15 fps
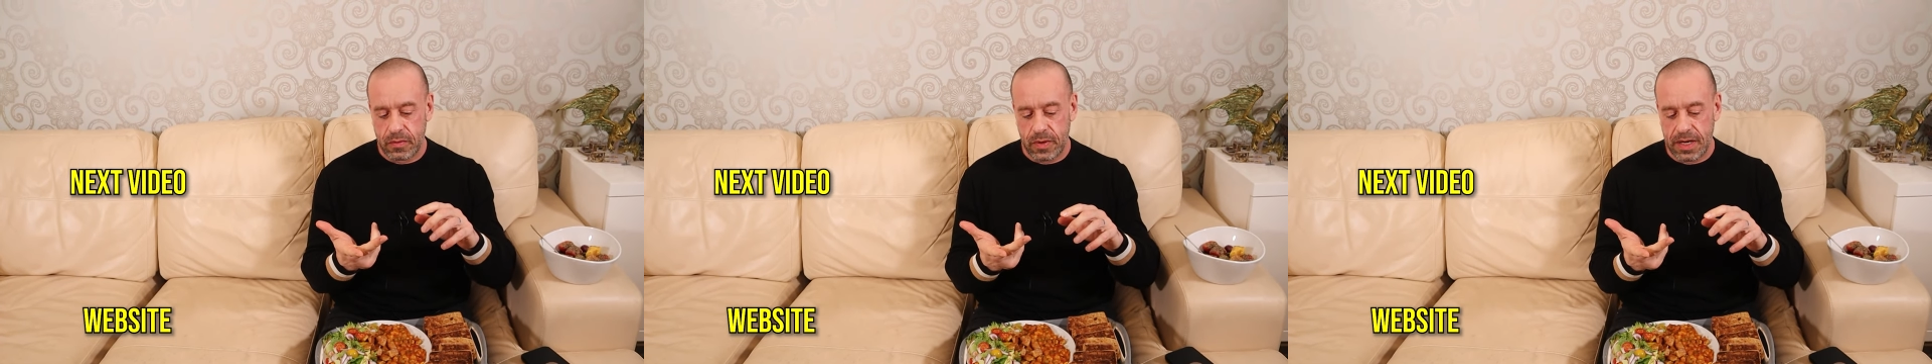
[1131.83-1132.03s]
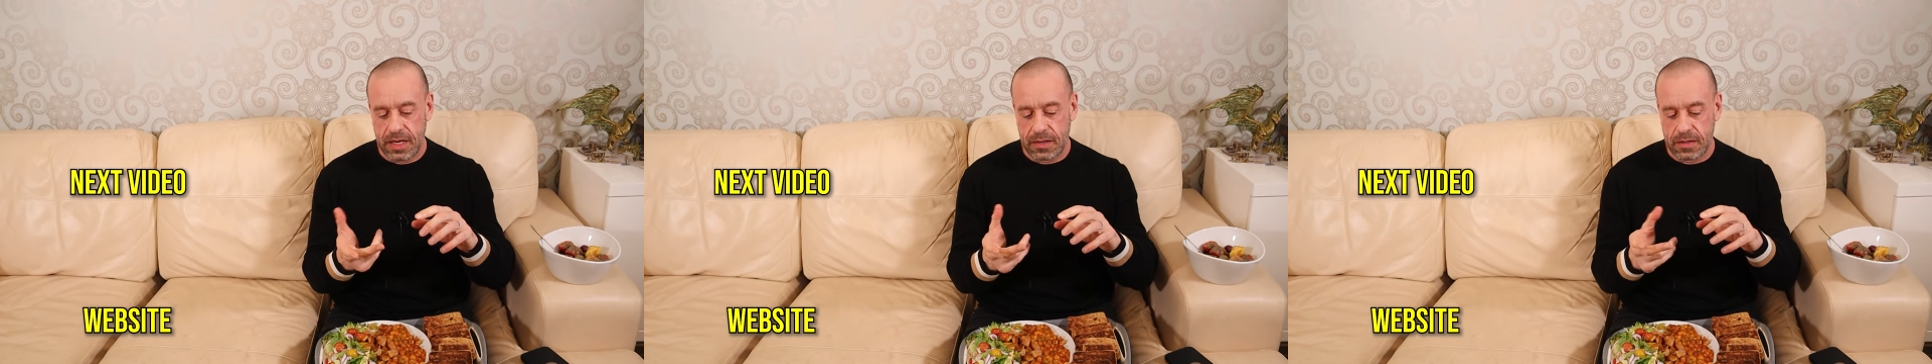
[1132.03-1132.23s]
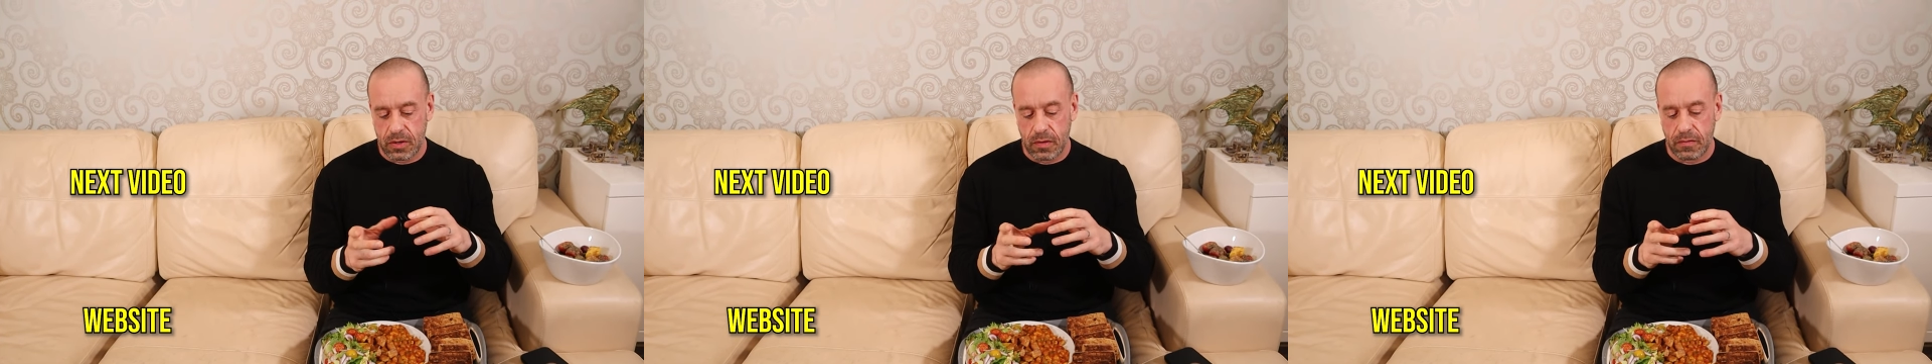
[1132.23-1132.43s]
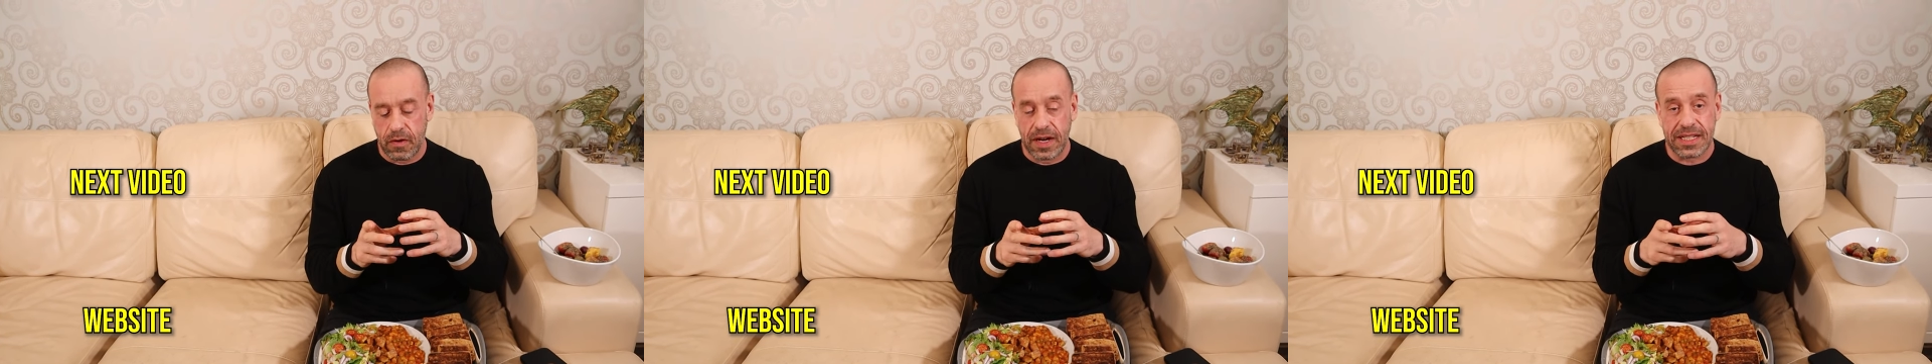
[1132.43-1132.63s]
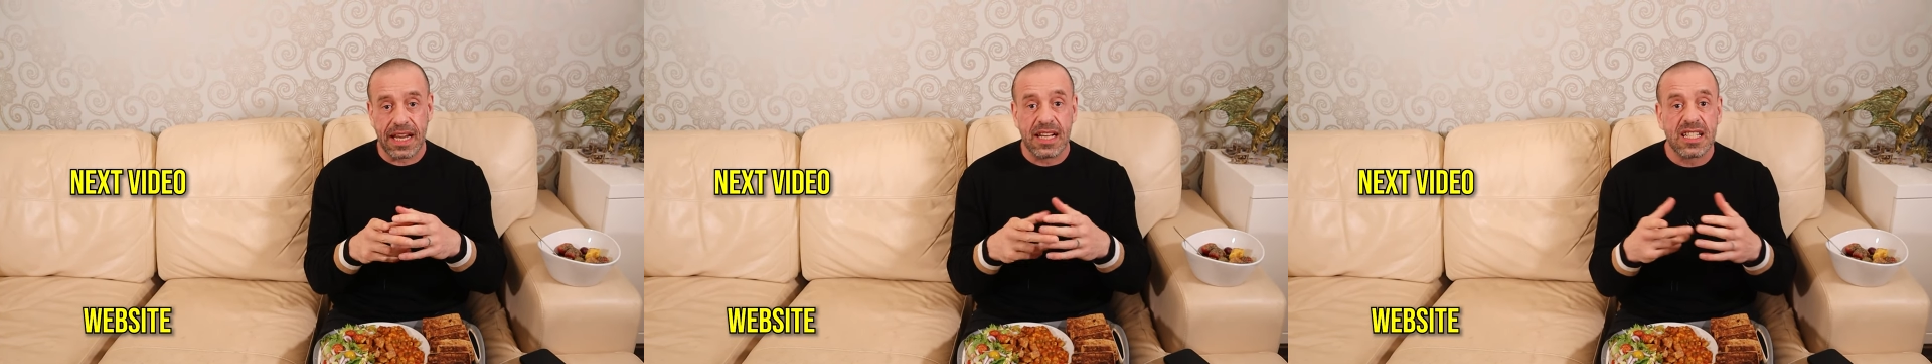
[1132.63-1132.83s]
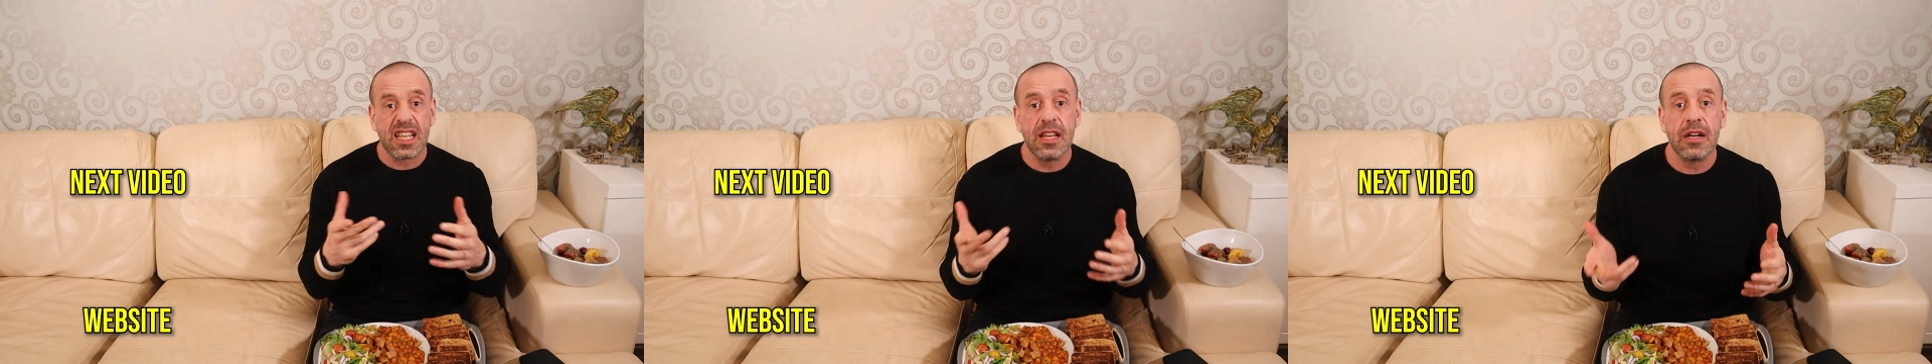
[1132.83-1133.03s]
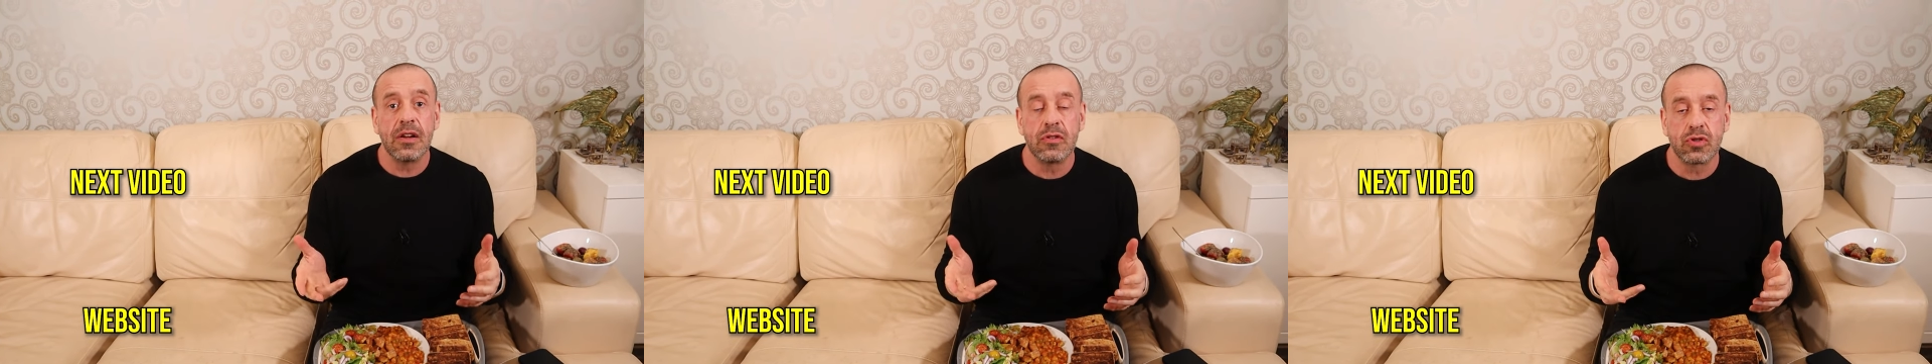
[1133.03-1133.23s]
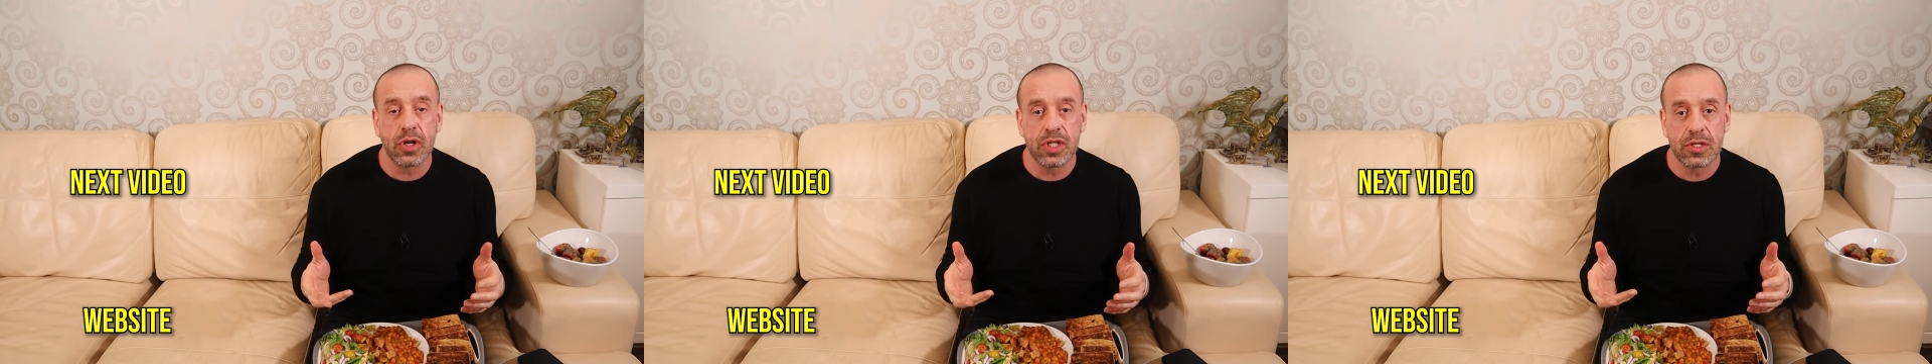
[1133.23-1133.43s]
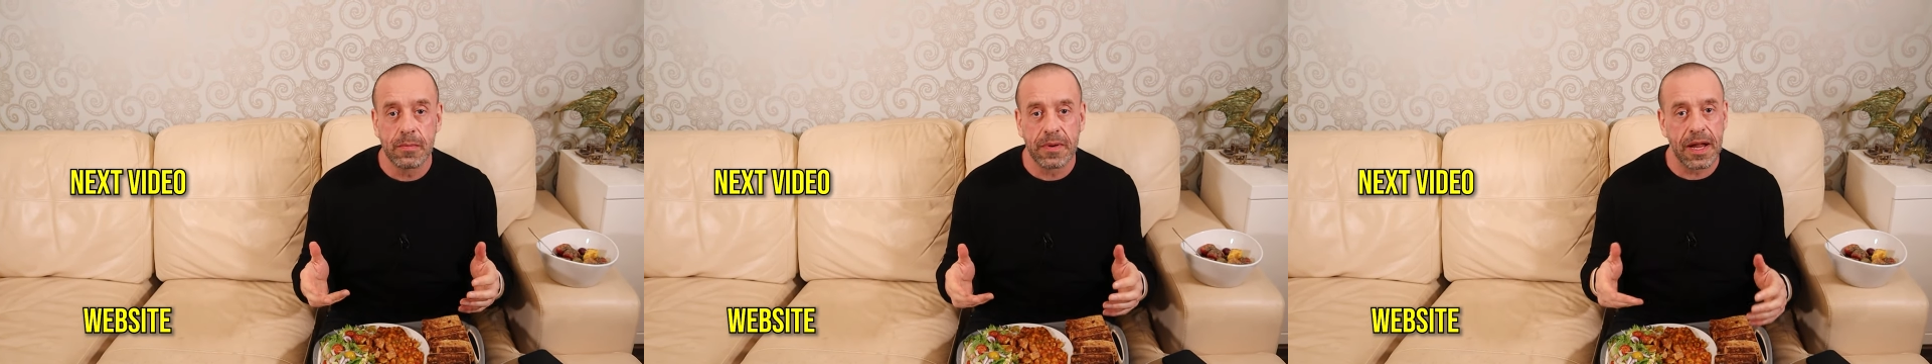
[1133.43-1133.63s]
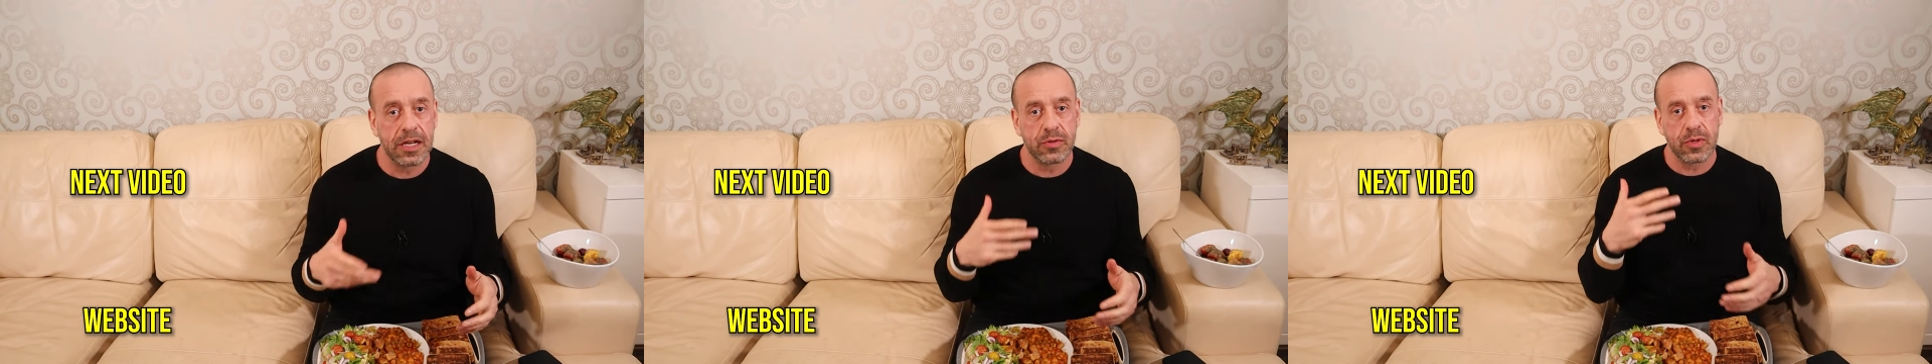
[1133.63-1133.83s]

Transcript: We sort of write it into the nutrition plans.